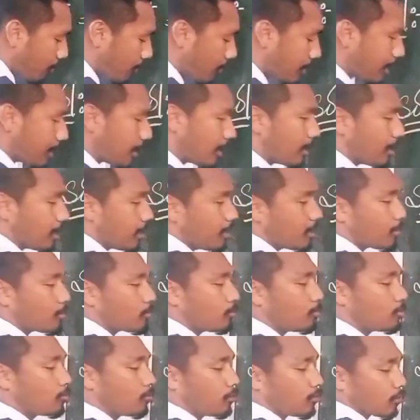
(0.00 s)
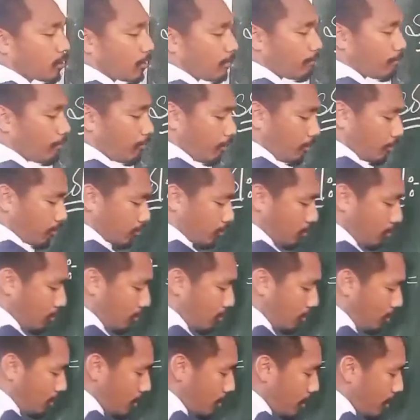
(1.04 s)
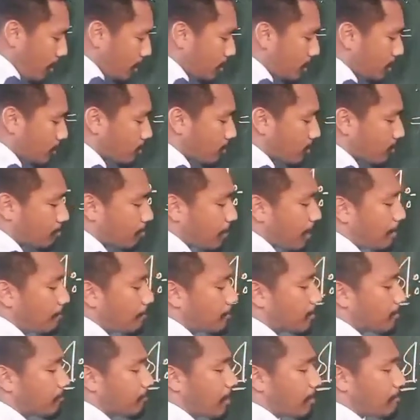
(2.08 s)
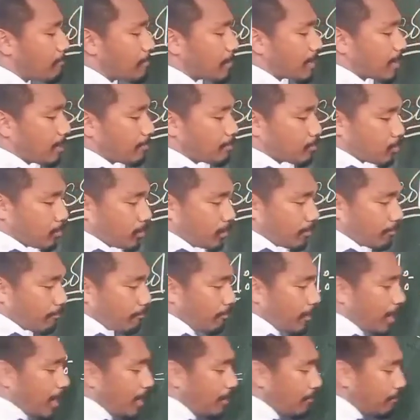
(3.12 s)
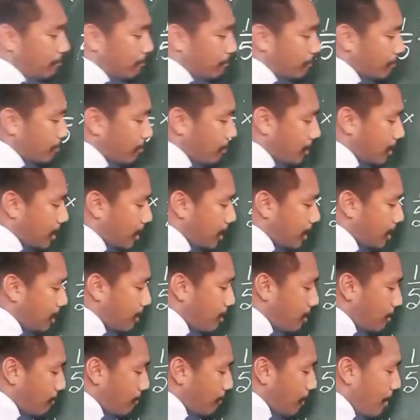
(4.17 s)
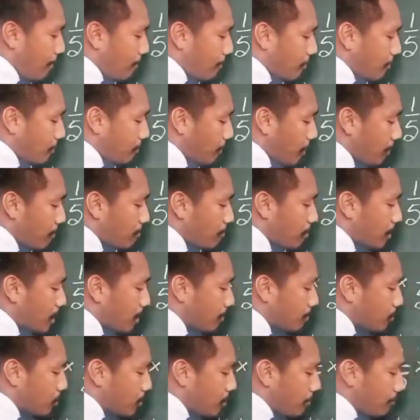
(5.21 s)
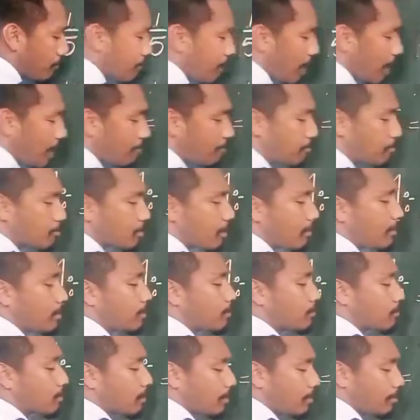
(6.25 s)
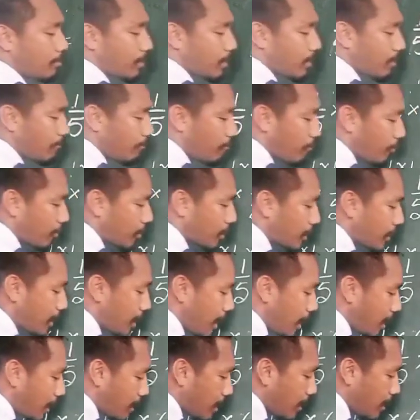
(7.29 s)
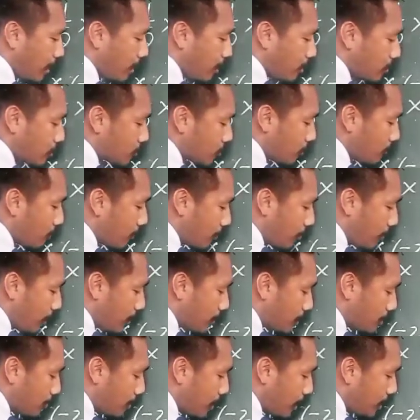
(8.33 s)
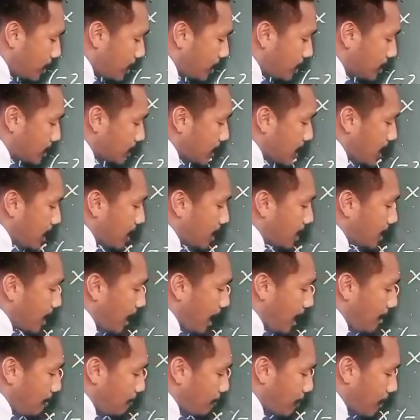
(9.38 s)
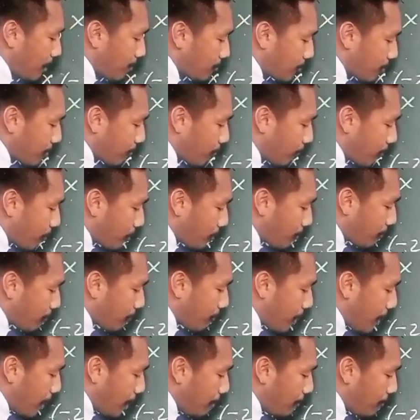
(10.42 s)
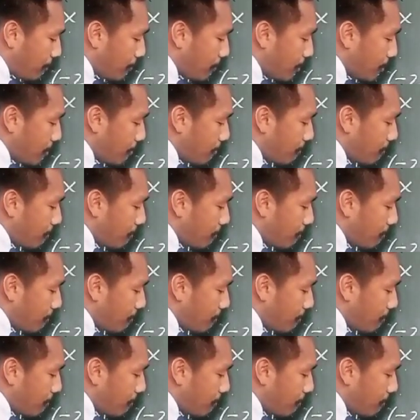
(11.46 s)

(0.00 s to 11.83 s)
Okay, 2 2s are 4. So this is 5 into 5 become 25. Okay, 5 into 5 become 25. 7 into 7 become 49. So if I multiply this, 9 5s are 45.